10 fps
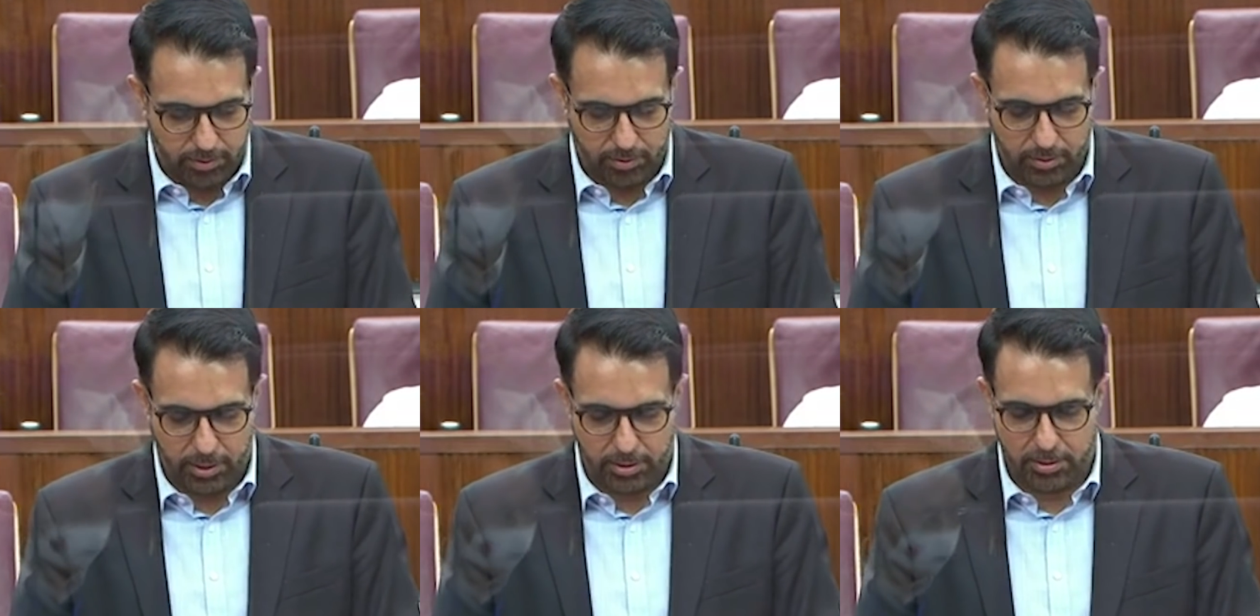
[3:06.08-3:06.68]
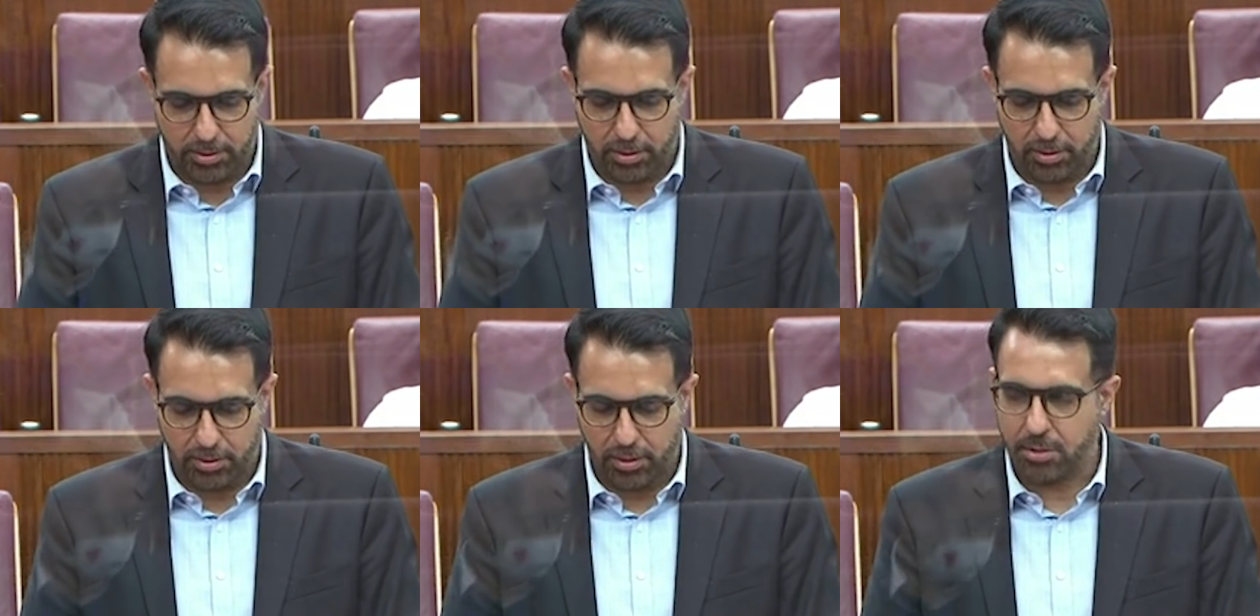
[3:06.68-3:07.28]

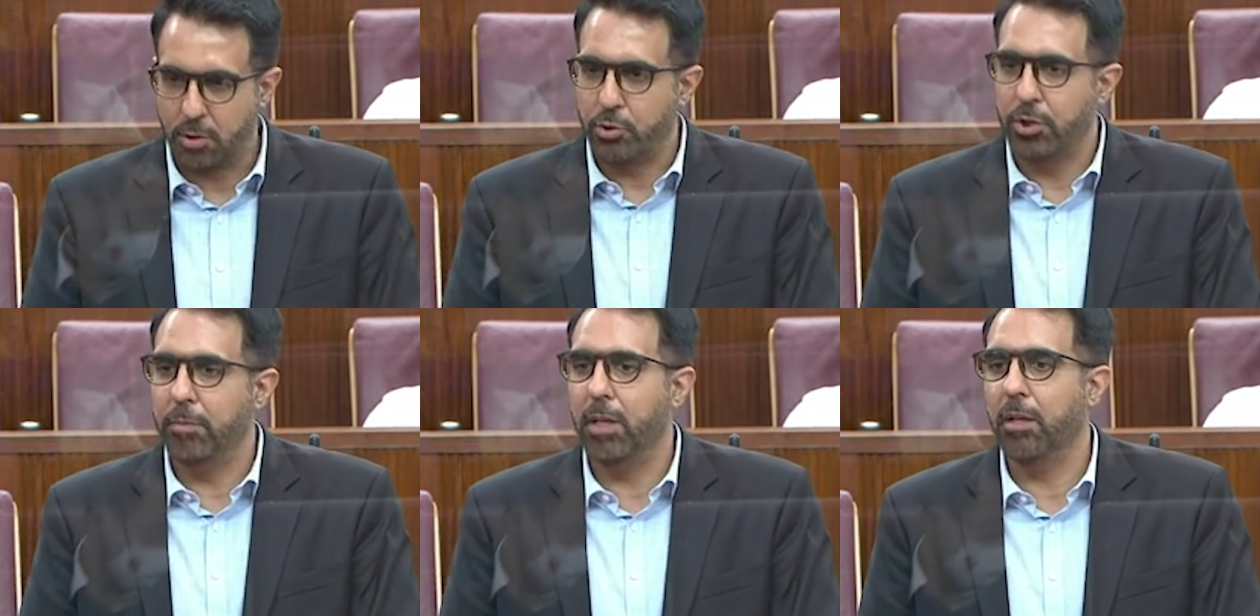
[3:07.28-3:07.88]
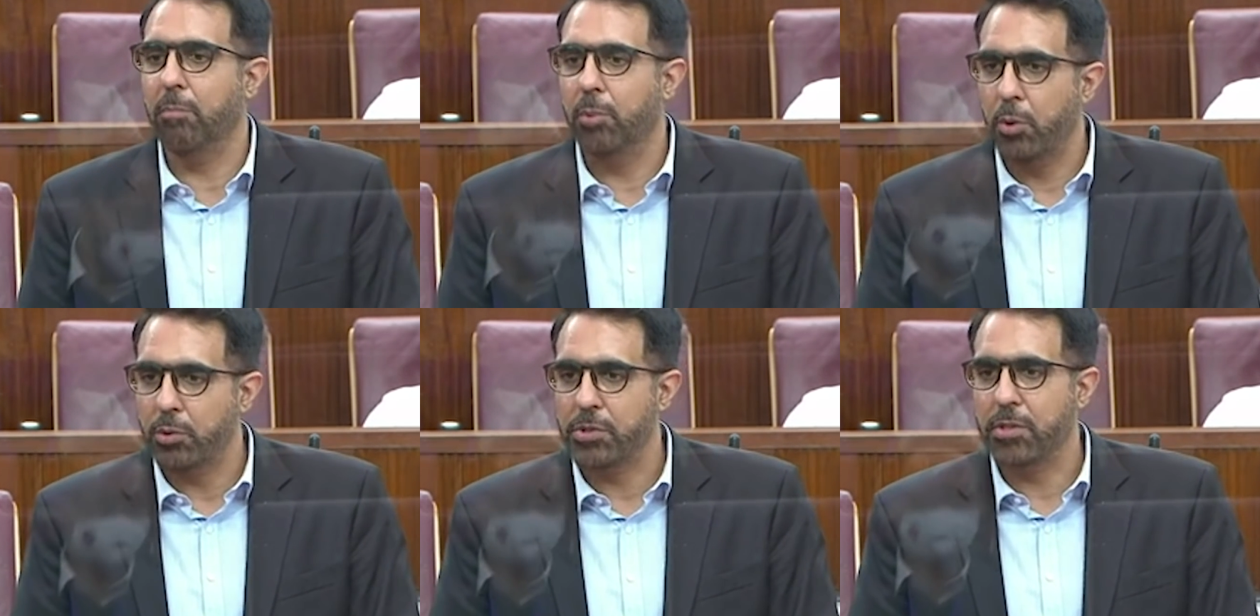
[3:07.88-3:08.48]
that social media
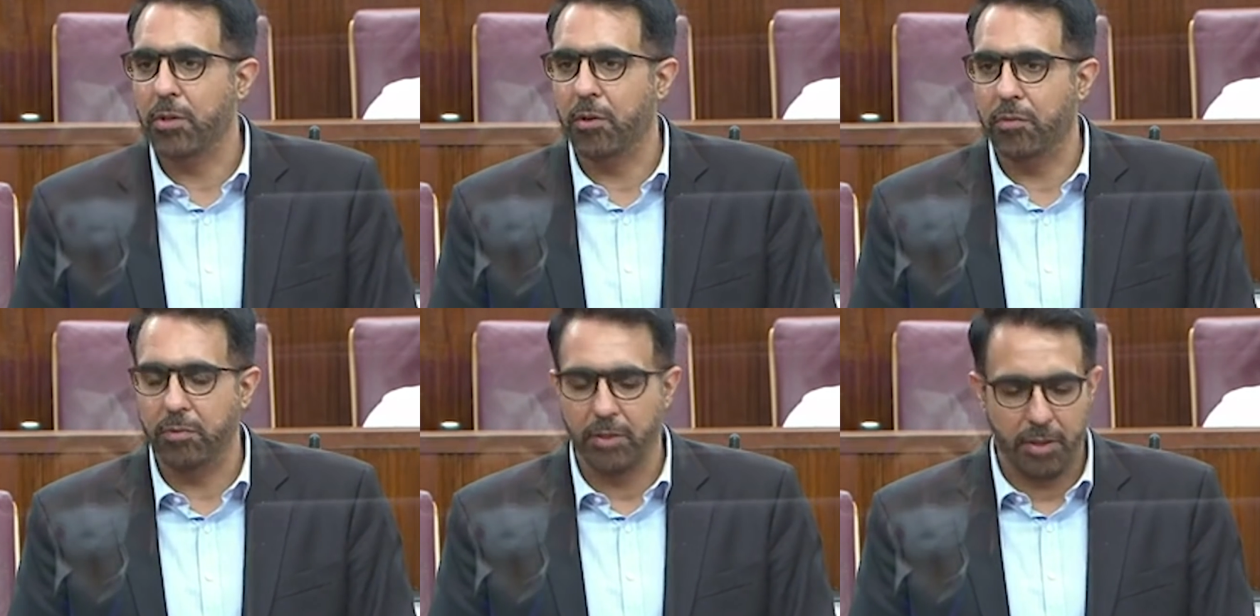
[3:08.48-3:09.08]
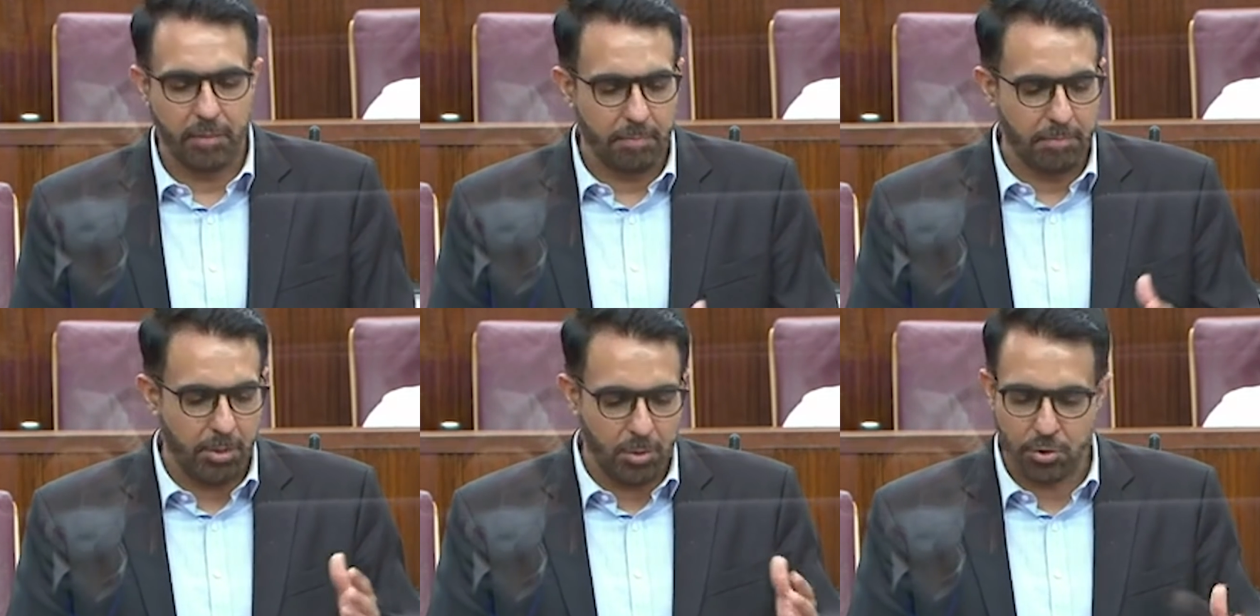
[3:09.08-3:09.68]
post of
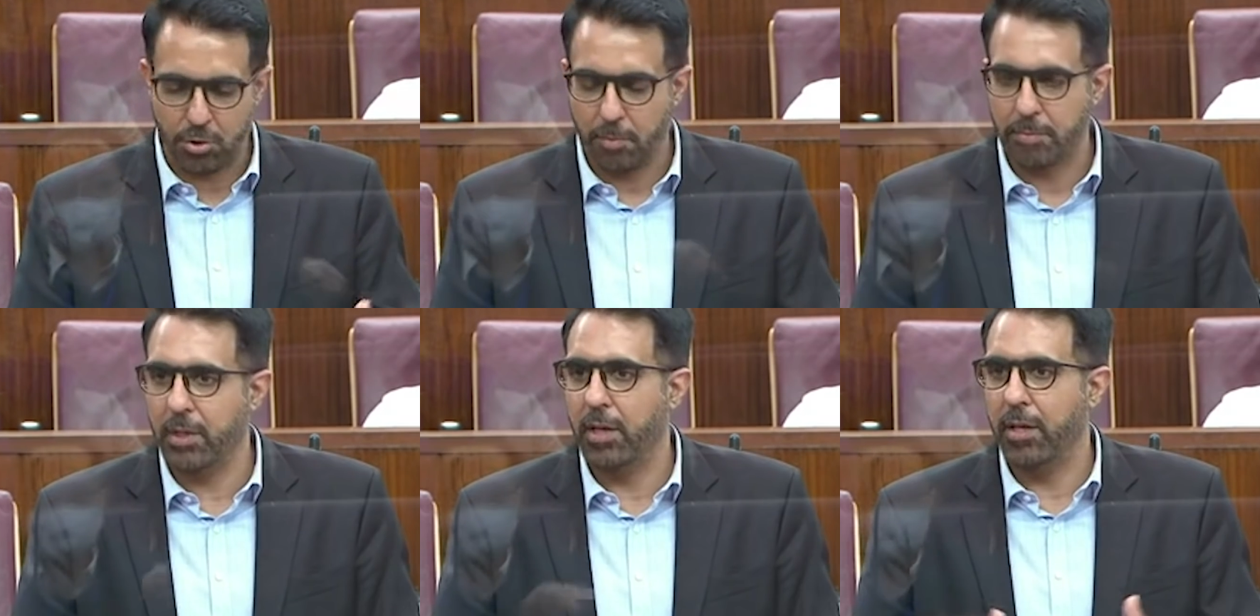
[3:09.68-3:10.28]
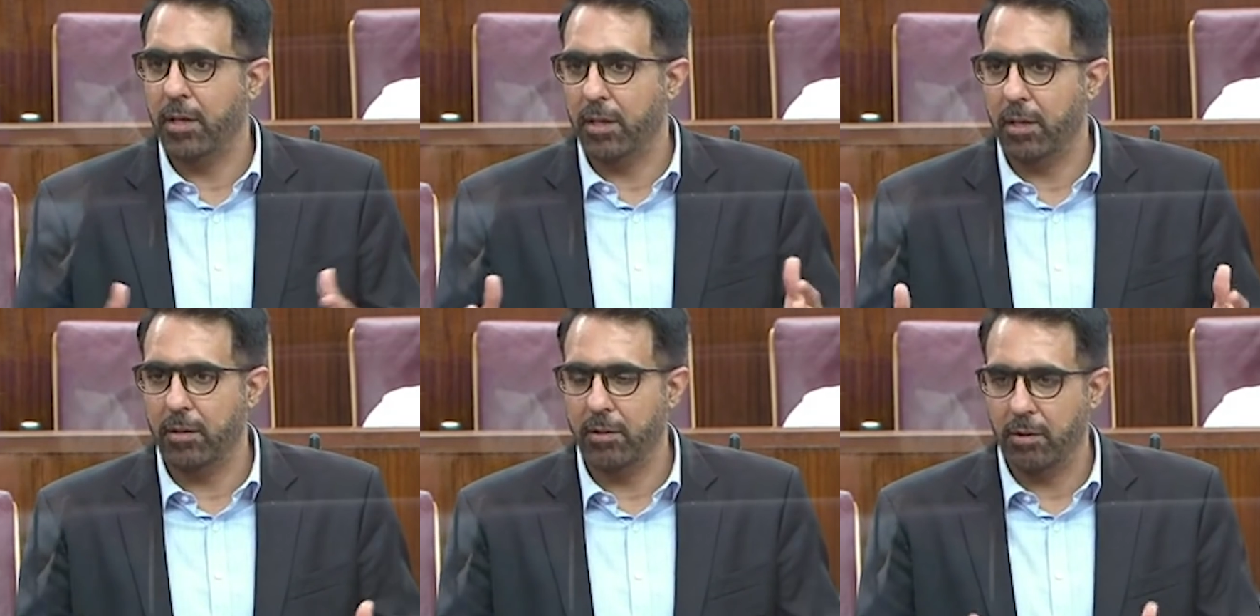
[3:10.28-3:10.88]
Piyush Gupta
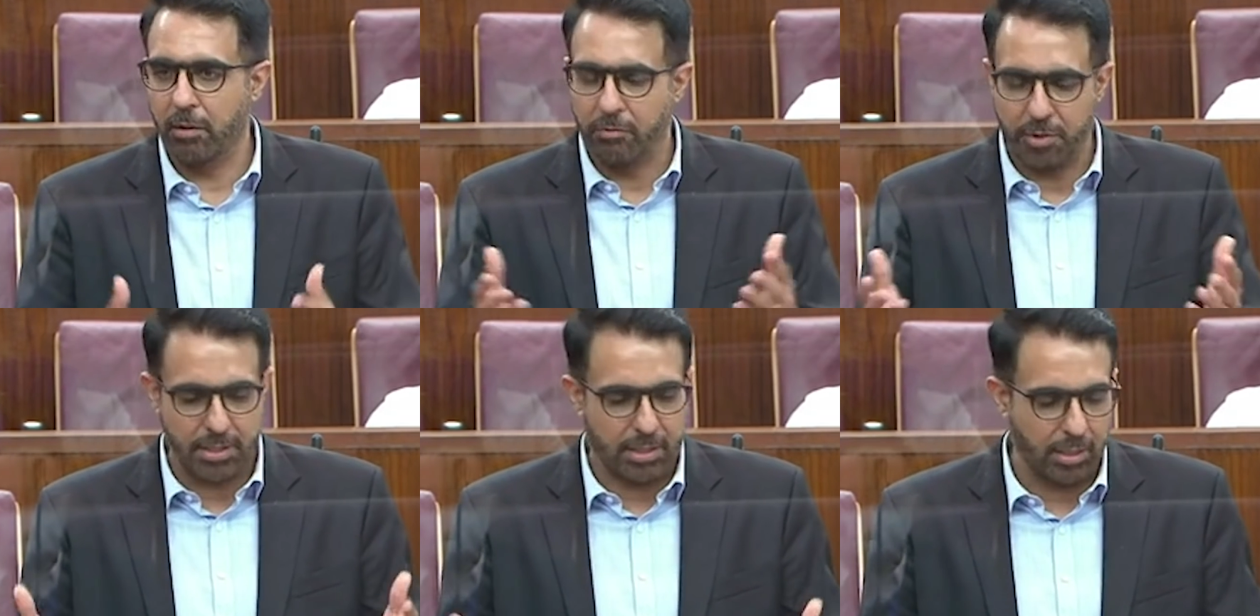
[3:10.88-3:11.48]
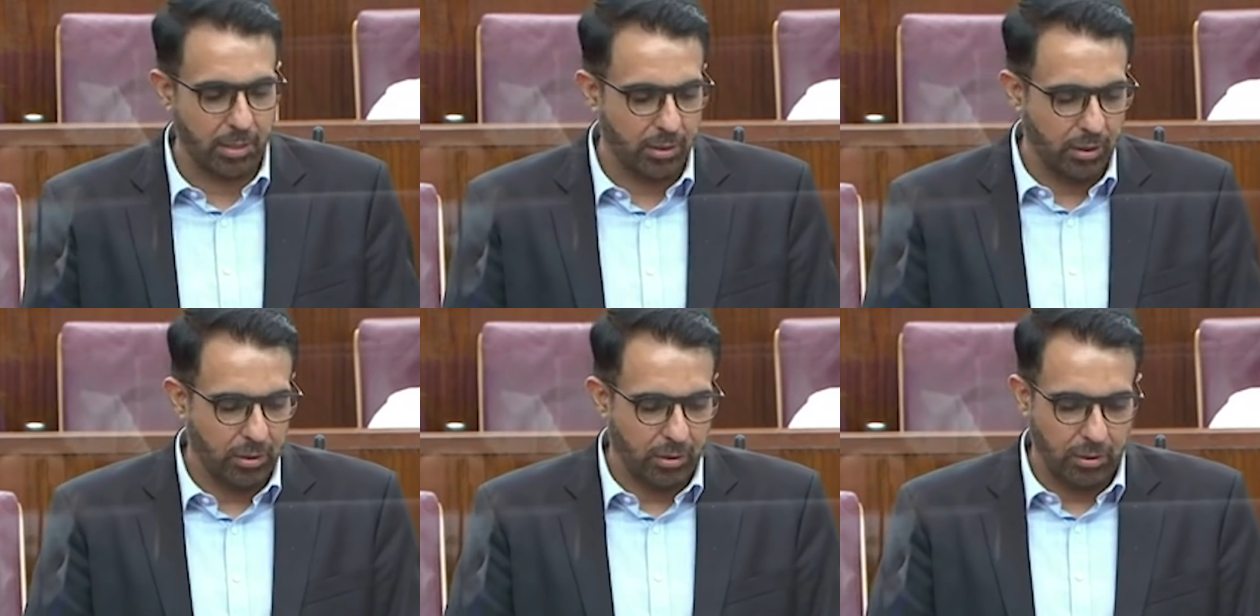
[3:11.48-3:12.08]
and obviously
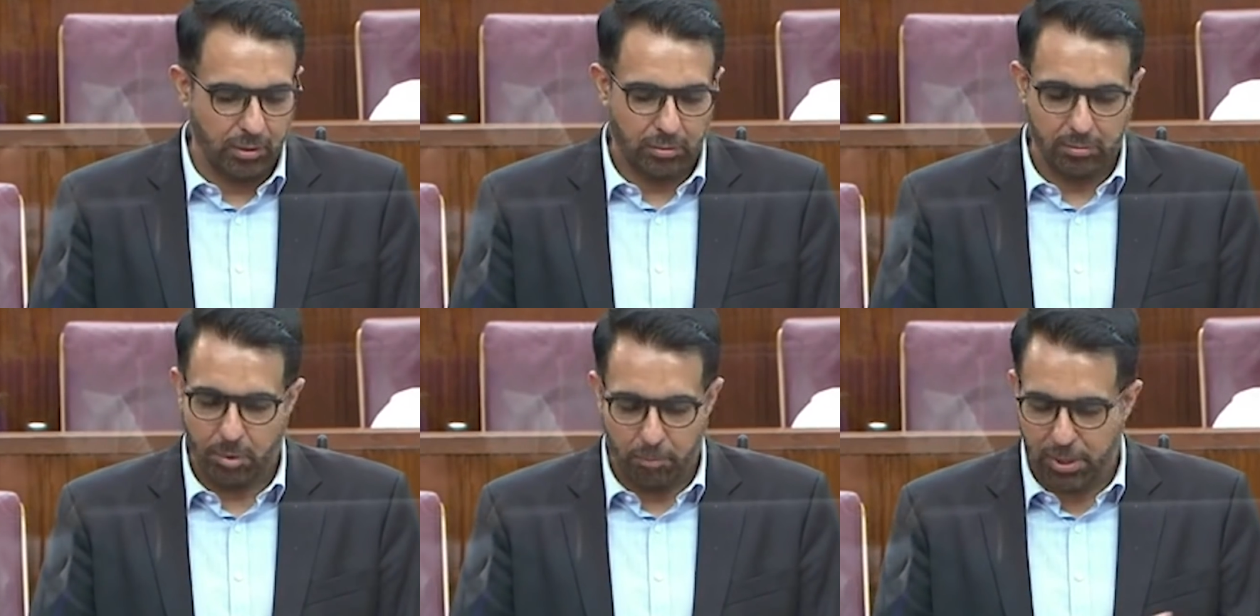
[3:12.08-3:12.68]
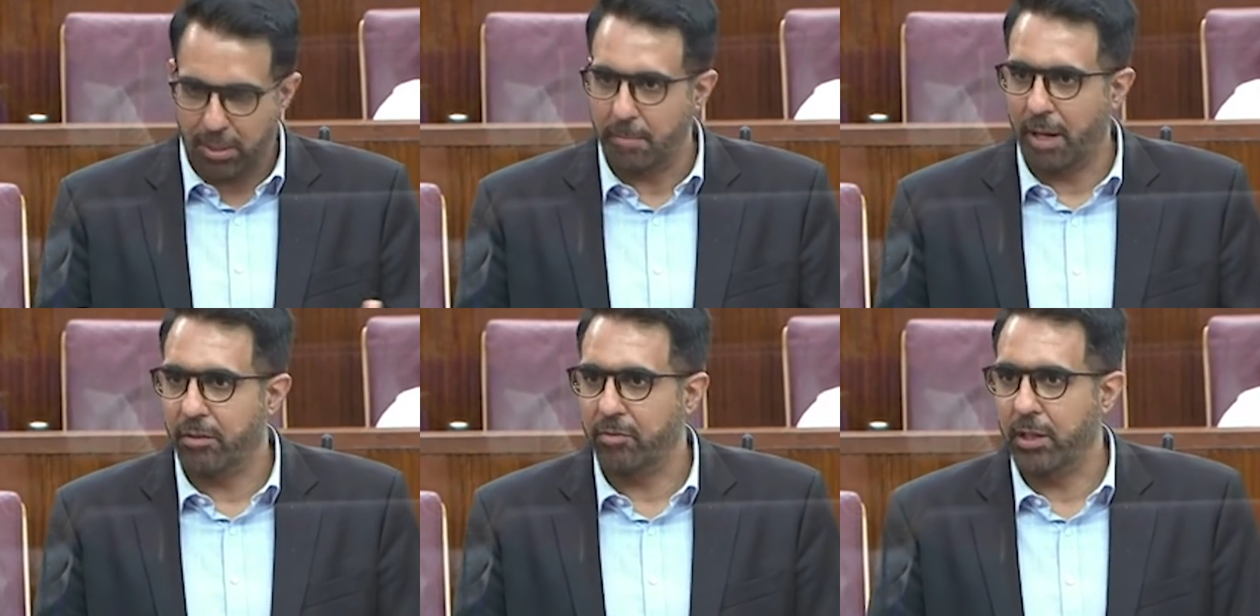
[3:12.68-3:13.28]
completely
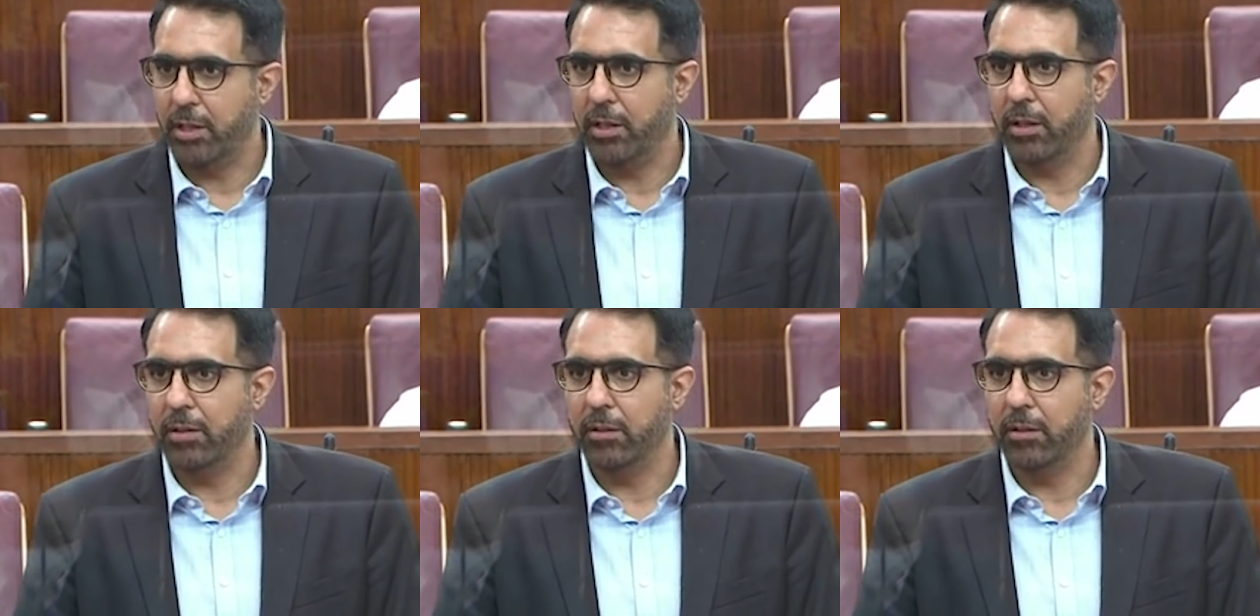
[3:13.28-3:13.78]
mala fide